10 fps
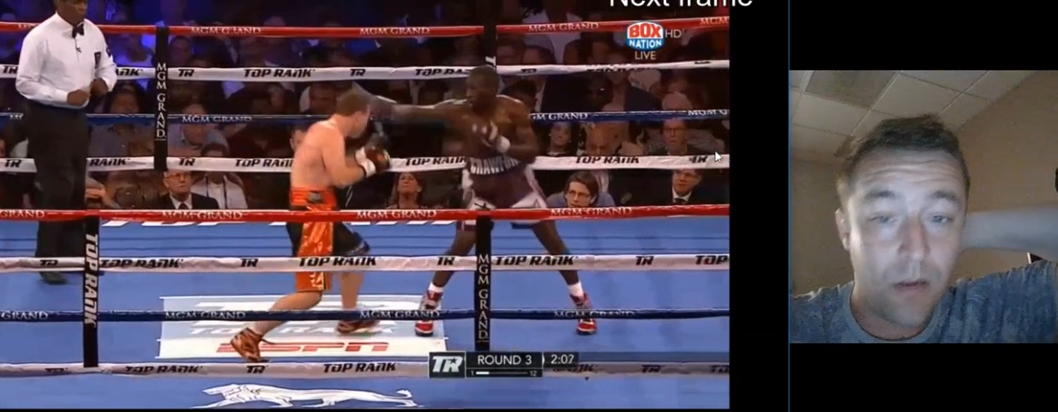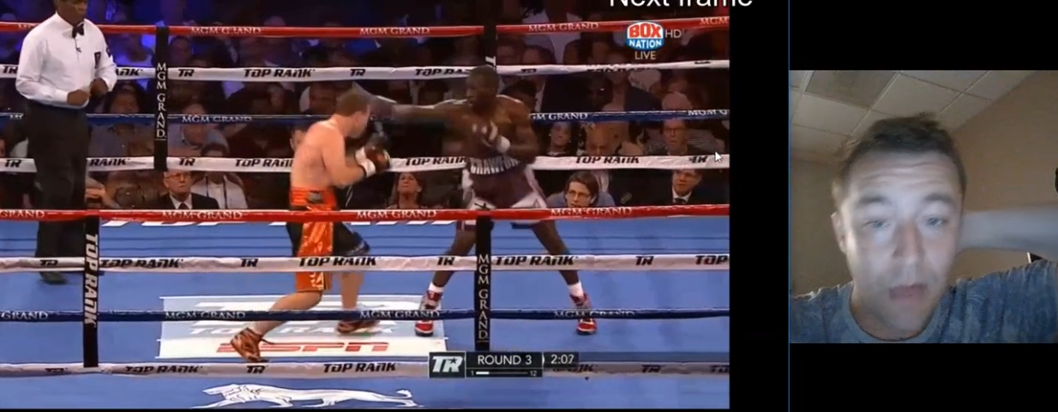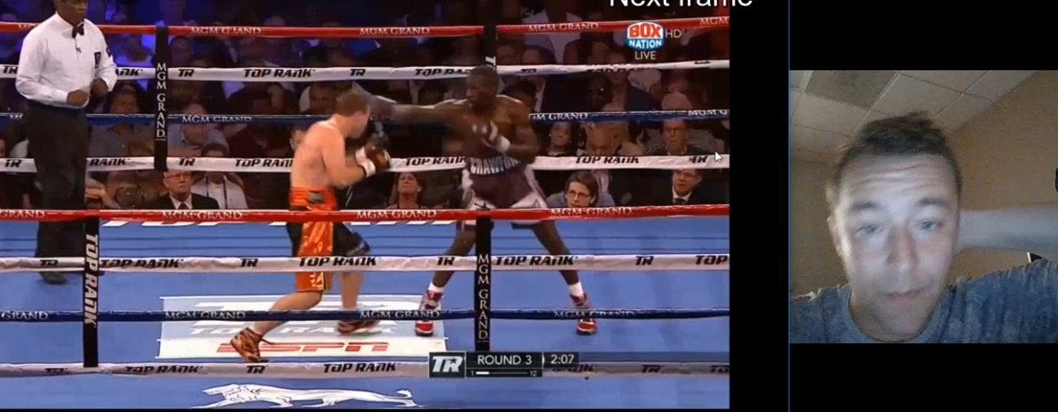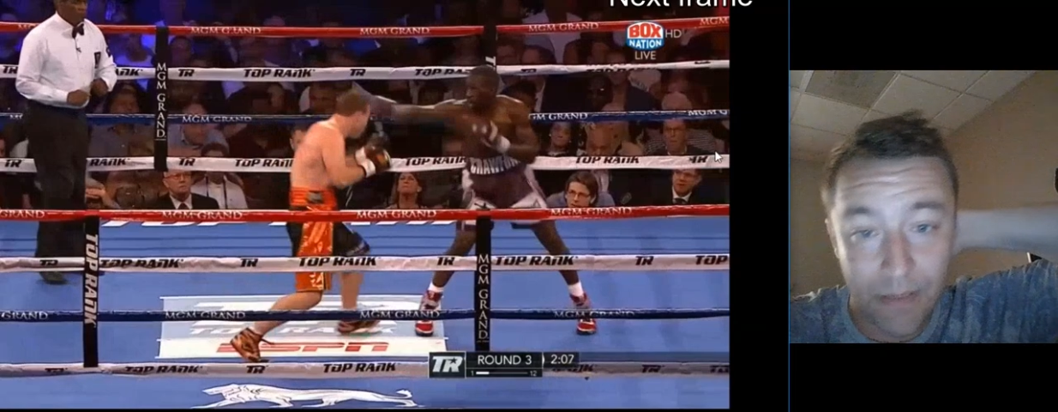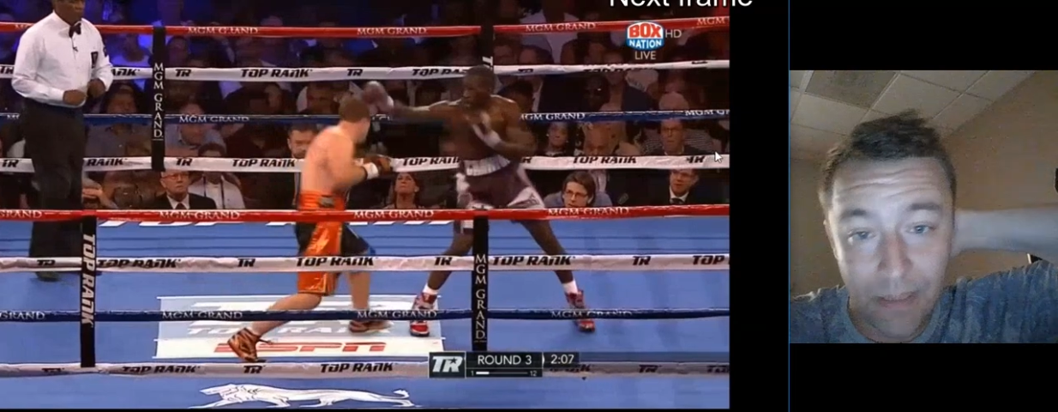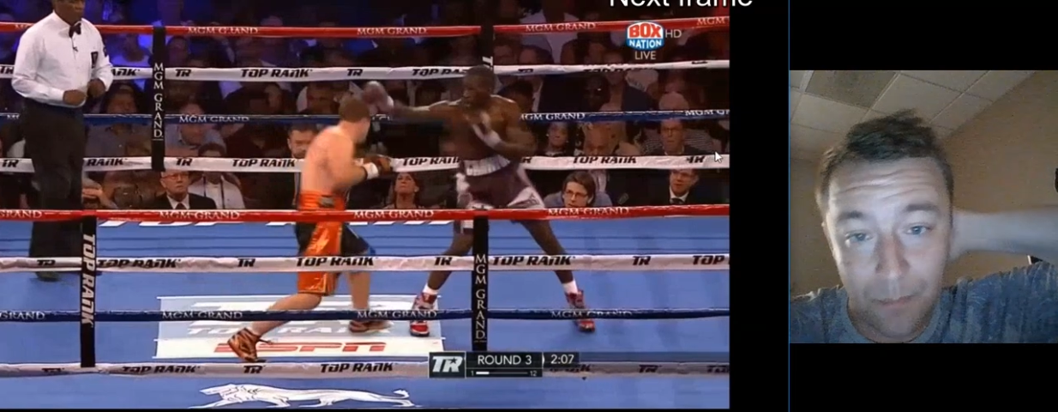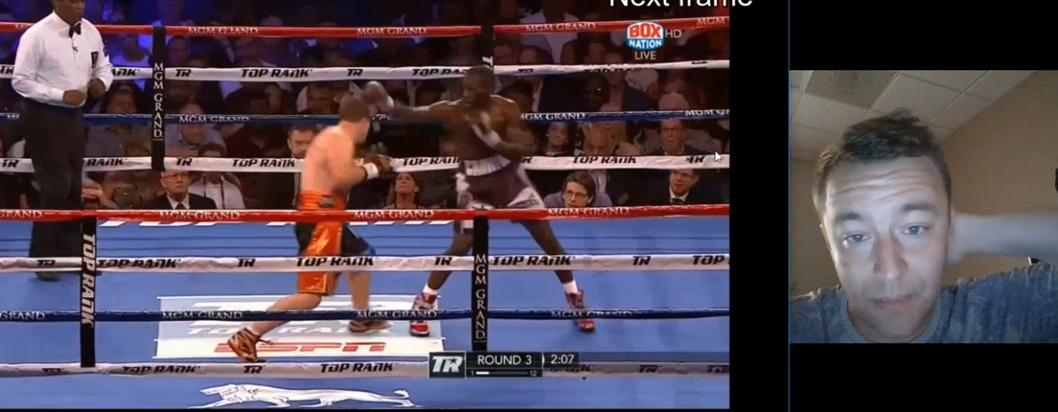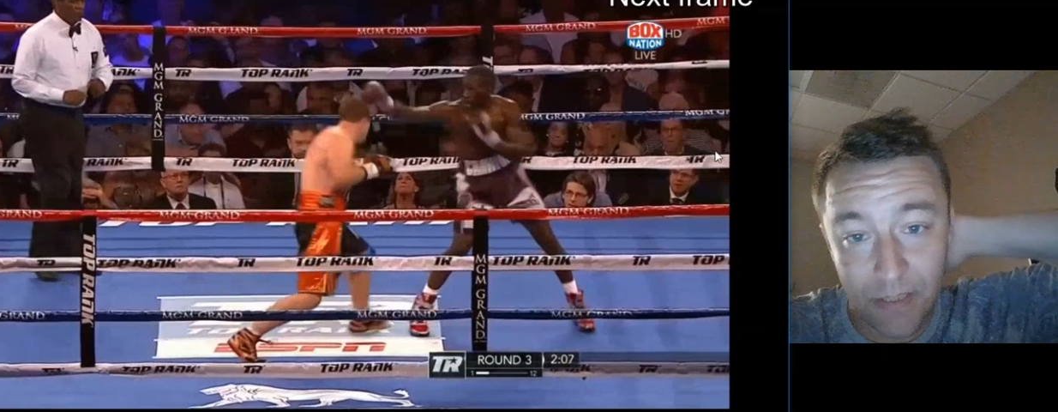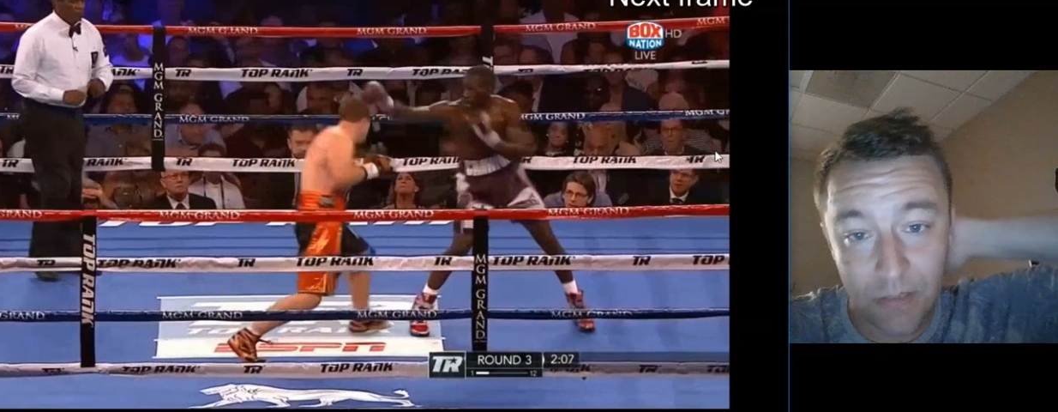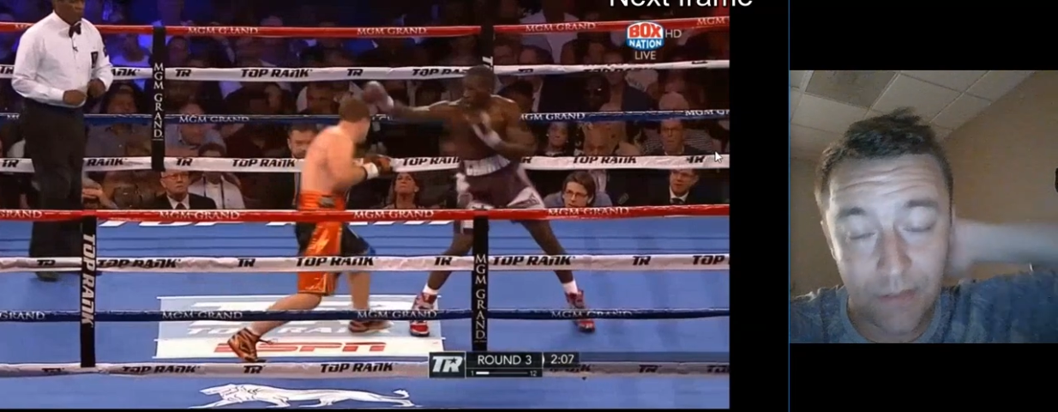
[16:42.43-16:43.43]
and then he
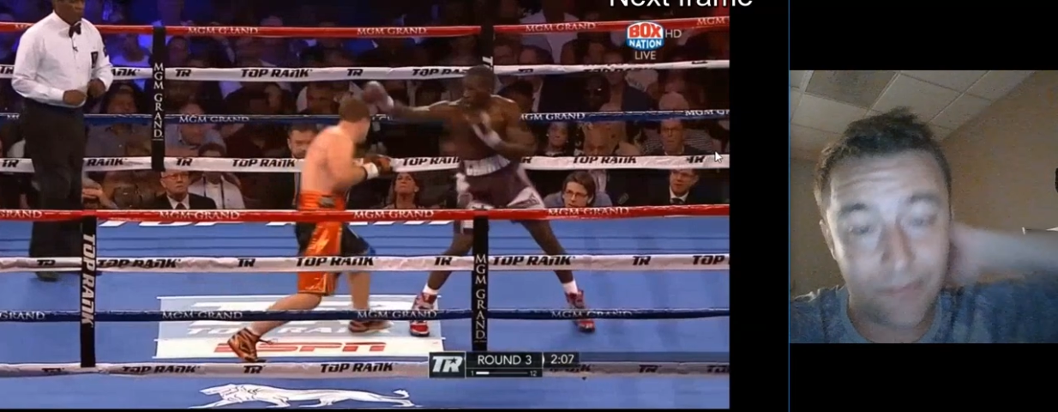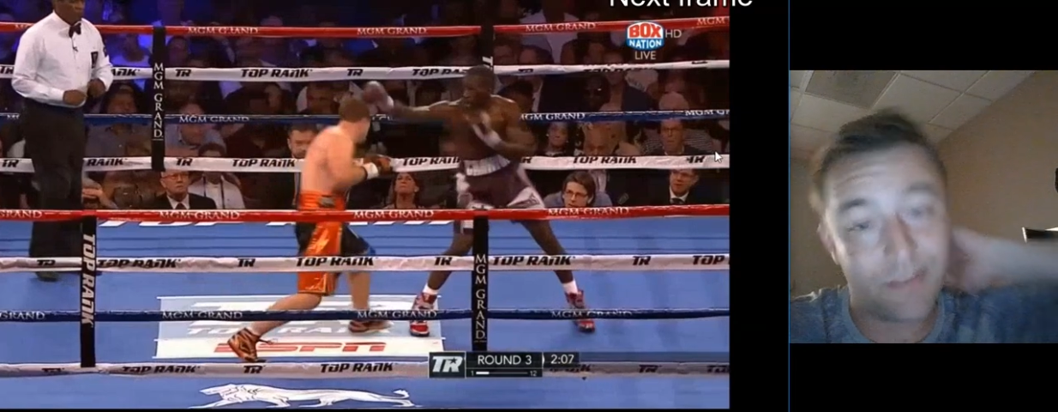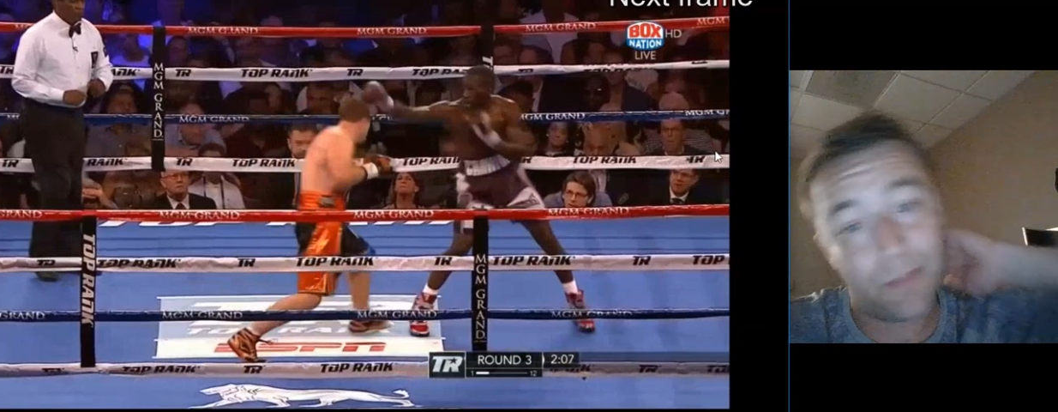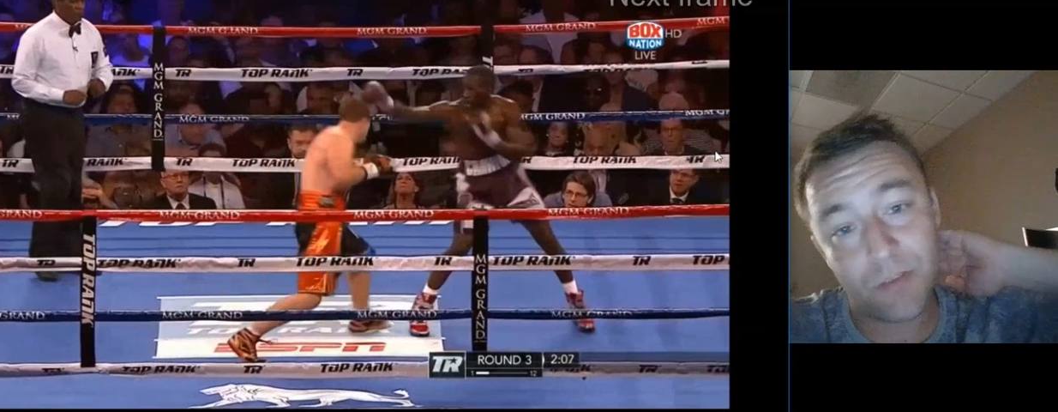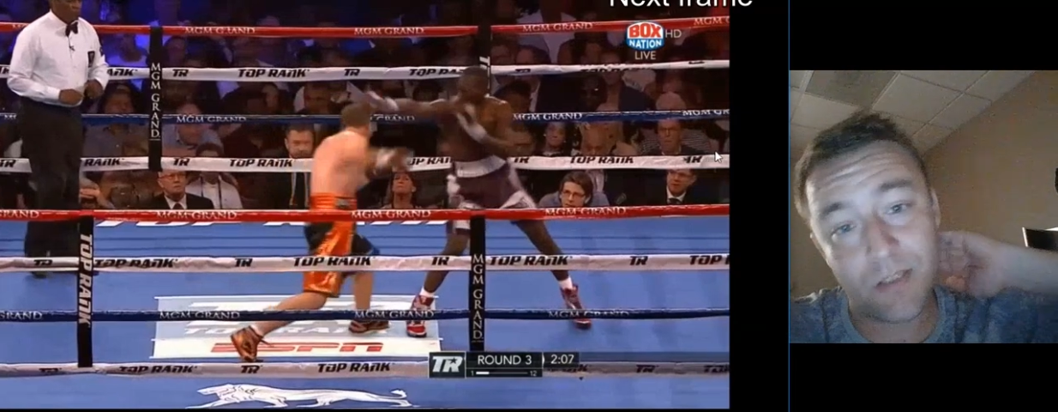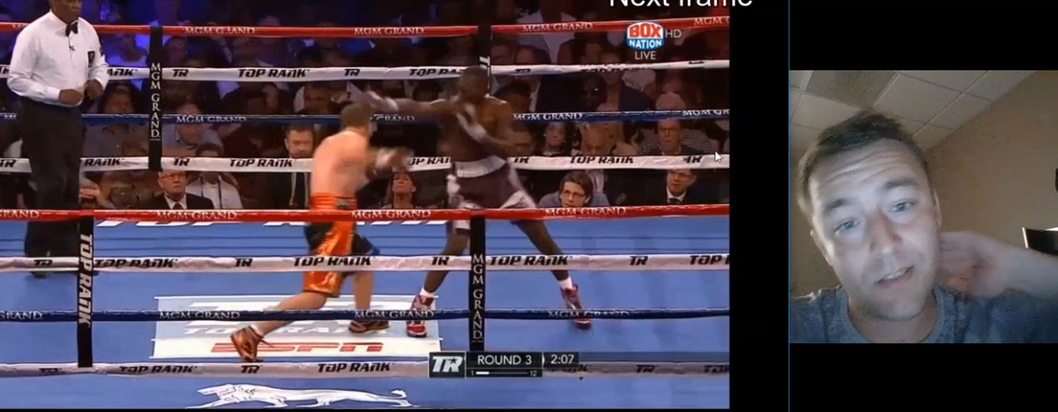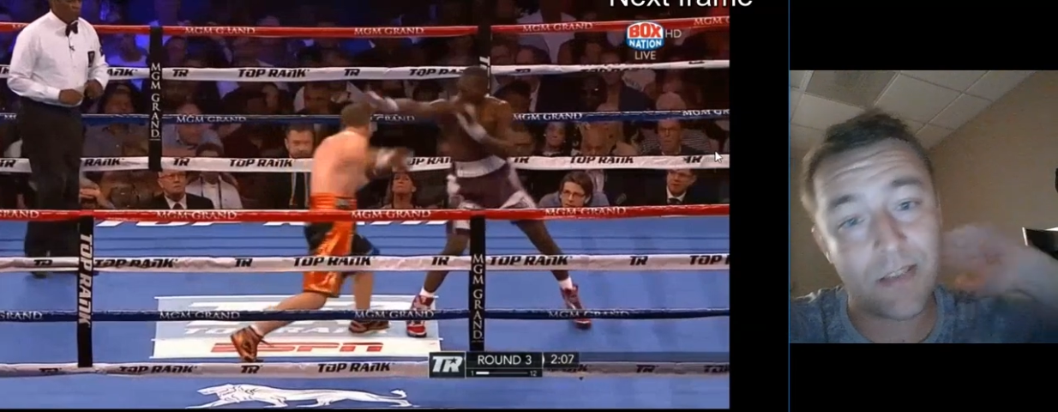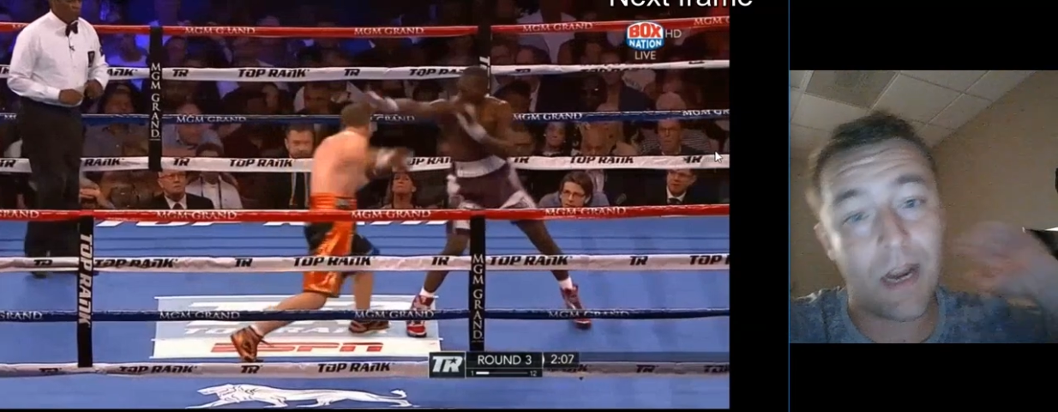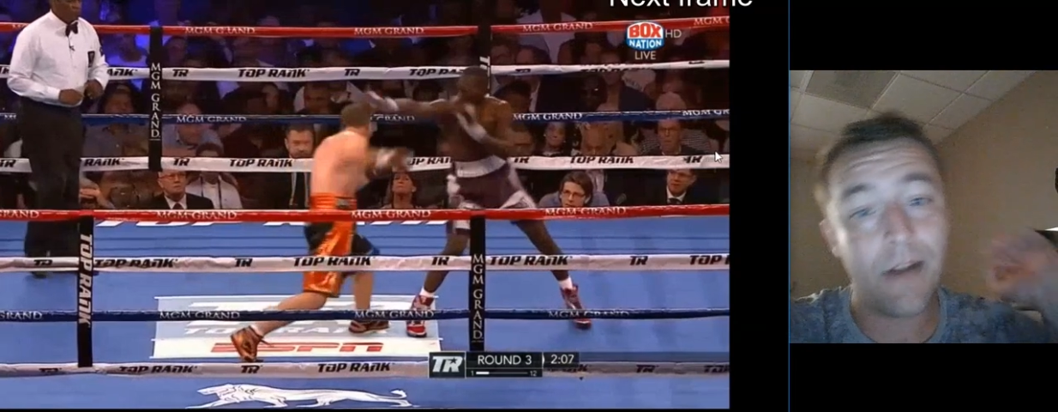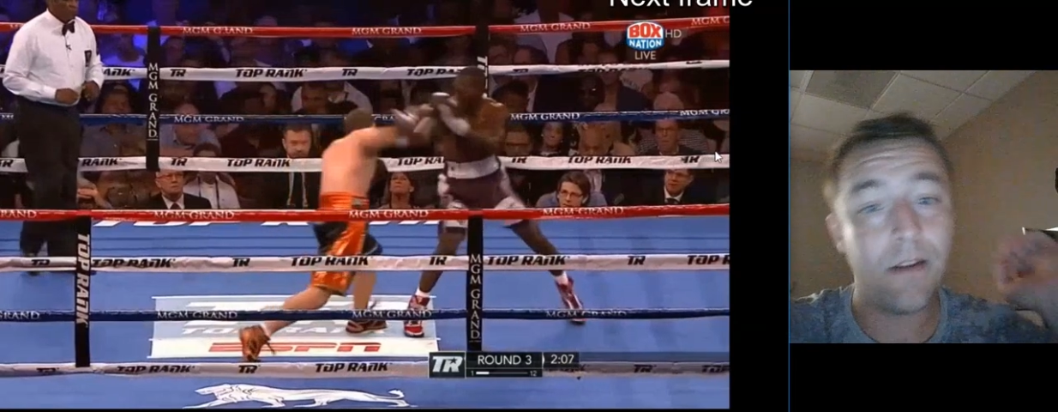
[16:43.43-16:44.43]
immediately slips to the side